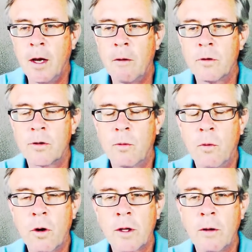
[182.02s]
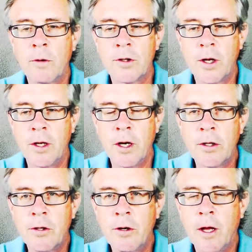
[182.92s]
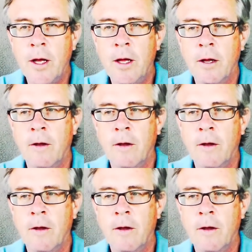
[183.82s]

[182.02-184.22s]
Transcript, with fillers: And it was the work that was done yesterday,